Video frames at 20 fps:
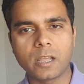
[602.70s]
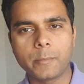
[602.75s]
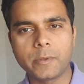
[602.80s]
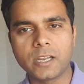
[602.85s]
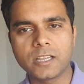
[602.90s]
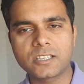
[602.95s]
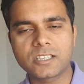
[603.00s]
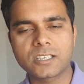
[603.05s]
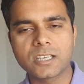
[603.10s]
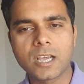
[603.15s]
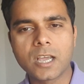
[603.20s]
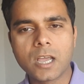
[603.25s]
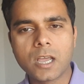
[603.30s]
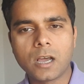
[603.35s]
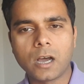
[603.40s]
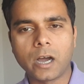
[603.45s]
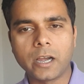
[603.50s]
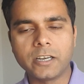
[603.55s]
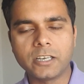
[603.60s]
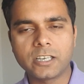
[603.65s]
Deminutes
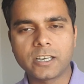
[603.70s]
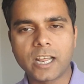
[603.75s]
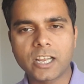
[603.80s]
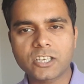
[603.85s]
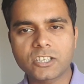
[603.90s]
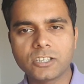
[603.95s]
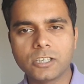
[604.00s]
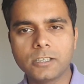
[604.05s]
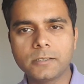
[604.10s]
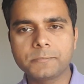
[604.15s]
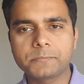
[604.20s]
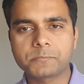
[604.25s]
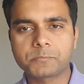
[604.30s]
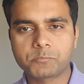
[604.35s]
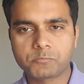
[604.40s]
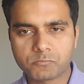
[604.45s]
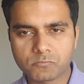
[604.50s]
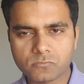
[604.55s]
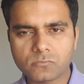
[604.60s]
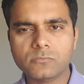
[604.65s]
International.
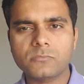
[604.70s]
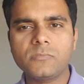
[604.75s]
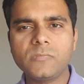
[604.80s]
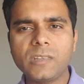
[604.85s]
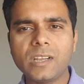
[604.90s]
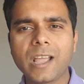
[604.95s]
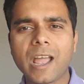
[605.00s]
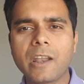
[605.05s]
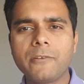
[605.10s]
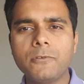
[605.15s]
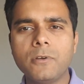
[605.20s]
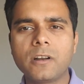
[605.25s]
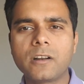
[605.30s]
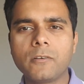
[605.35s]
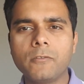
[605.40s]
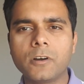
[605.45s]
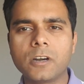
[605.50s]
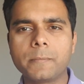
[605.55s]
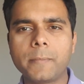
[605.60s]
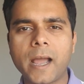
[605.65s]
And we'll
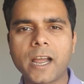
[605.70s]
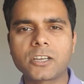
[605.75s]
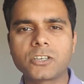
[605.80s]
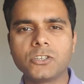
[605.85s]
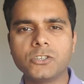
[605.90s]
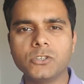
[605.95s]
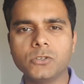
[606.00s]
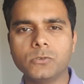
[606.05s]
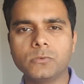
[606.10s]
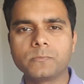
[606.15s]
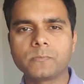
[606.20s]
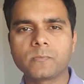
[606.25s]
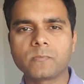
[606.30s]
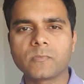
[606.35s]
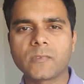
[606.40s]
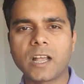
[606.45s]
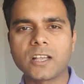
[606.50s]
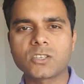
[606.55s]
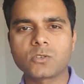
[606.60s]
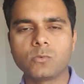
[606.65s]
revert back to you
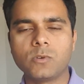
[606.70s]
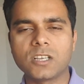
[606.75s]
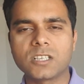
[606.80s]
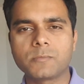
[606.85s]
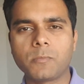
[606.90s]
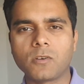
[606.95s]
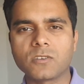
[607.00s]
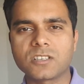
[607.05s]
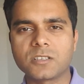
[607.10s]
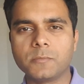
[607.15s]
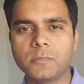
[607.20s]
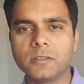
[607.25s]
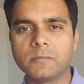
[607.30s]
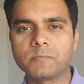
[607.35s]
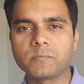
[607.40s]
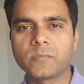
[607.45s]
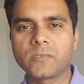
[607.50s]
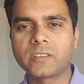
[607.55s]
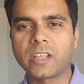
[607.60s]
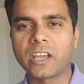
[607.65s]
as soon as possible.
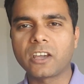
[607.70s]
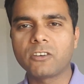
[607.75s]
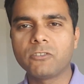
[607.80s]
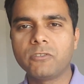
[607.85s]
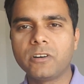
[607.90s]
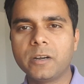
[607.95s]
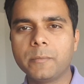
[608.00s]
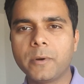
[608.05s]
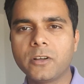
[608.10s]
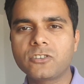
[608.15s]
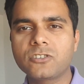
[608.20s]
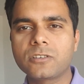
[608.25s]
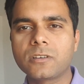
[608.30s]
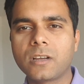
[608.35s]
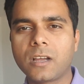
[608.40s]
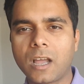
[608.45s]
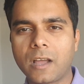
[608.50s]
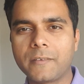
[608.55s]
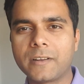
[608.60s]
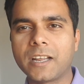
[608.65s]
Thank you very much.
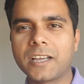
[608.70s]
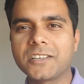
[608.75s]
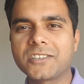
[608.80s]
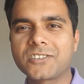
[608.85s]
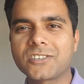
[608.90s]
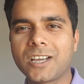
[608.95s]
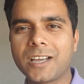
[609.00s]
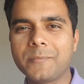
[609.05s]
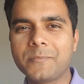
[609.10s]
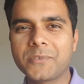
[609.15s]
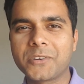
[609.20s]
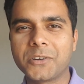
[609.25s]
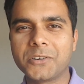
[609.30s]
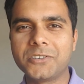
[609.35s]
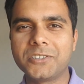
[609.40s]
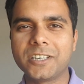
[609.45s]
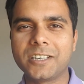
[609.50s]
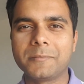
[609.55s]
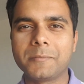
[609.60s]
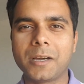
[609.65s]
Have a nice time.
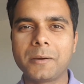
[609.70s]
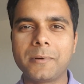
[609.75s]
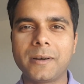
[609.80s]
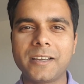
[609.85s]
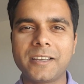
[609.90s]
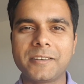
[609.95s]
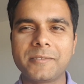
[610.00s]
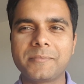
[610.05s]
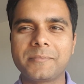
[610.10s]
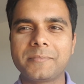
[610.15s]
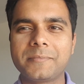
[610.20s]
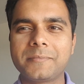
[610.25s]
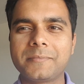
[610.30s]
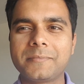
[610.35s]
Good day. Bye-bye.